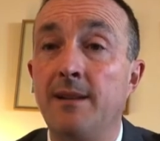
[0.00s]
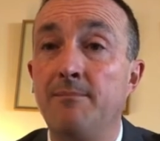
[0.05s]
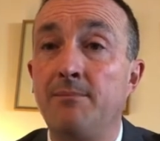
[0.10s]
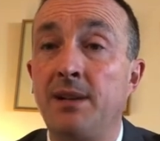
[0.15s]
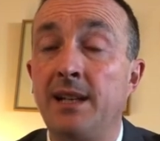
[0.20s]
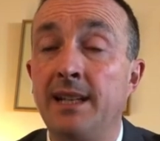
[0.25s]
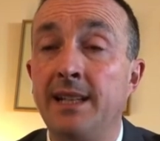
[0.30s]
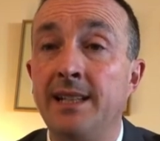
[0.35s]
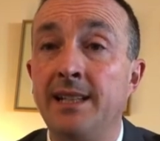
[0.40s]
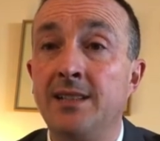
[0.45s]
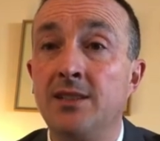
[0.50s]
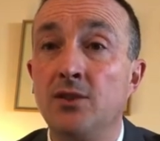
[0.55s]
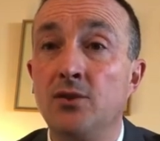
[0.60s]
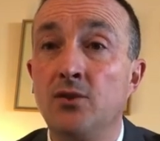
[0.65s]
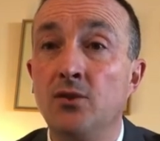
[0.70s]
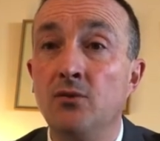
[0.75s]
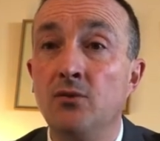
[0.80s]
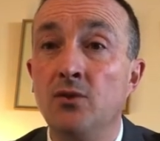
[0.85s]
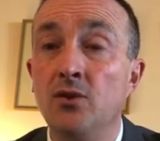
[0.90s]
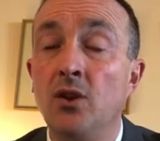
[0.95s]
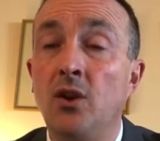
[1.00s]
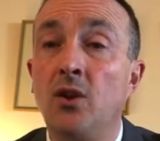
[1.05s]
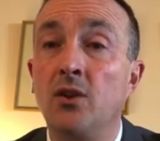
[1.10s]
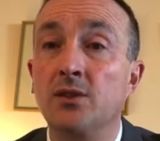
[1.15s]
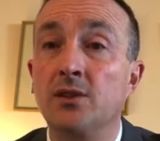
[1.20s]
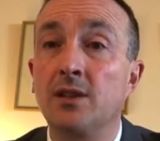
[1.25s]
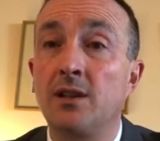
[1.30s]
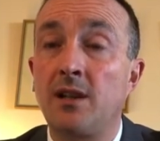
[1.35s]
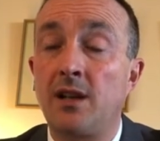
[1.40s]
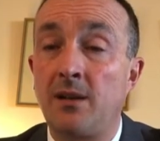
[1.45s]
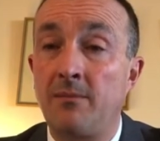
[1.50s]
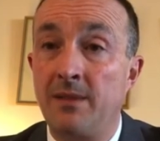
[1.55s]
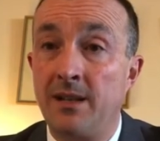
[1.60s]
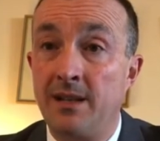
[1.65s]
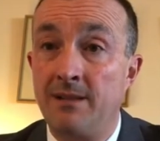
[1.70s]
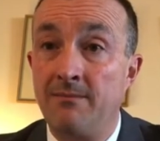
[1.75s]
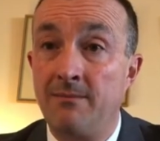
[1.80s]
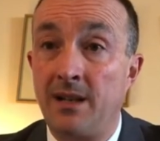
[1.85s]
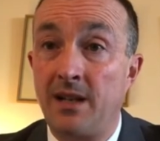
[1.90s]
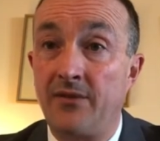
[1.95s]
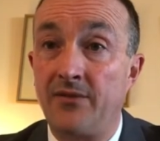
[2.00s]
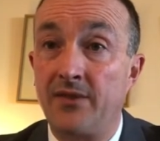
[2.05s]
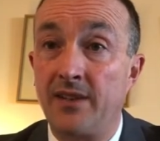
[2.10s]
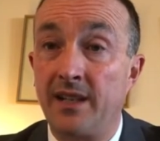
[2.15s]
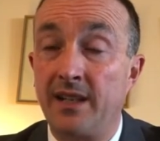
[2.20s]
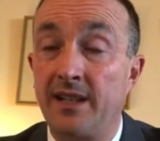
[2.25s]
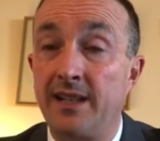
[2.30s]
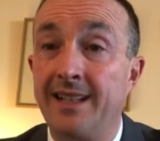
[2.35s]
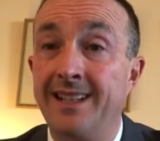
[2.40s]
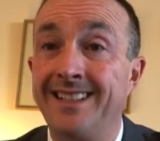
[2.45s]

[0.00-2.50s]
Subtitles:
Please do not come in mufti.